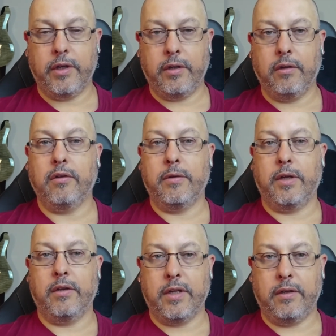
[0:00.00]
you're not doing
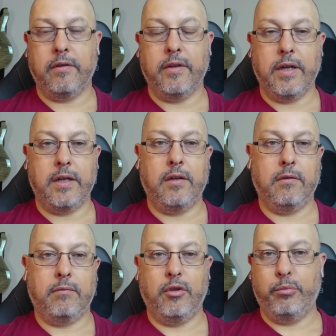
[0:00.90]
it day to day,
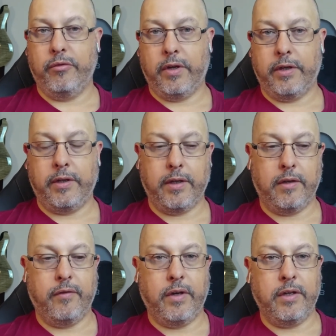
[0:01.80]
you're providing that
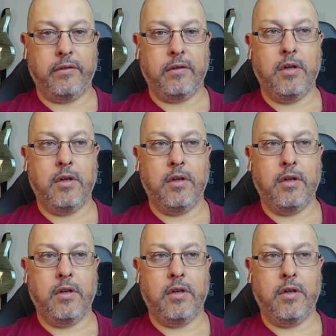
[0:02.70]
advice.